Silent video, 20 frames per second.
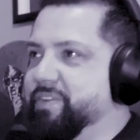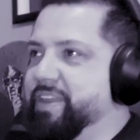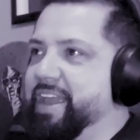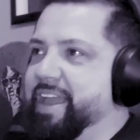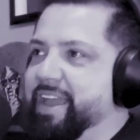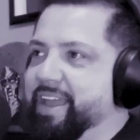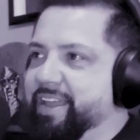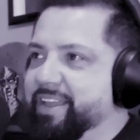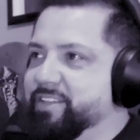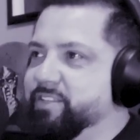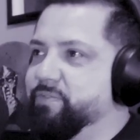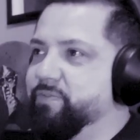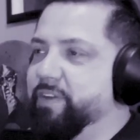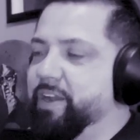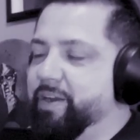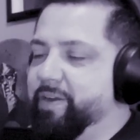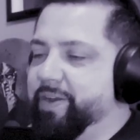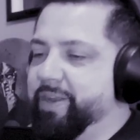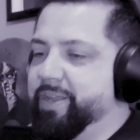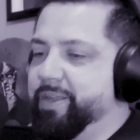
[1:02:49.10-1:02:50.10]
like it's
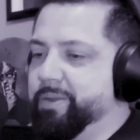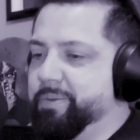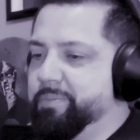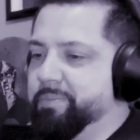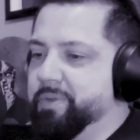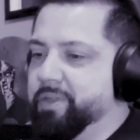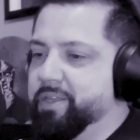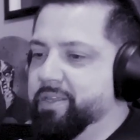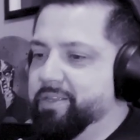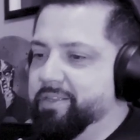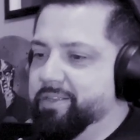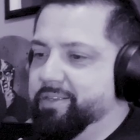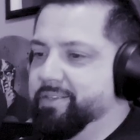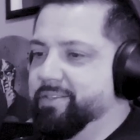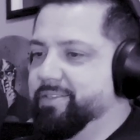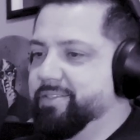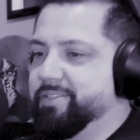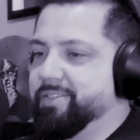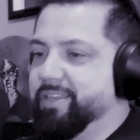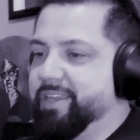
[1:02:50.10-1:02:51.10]
very him.
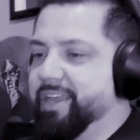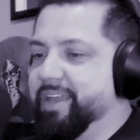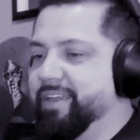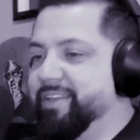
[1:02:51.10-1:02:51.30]
So yeah,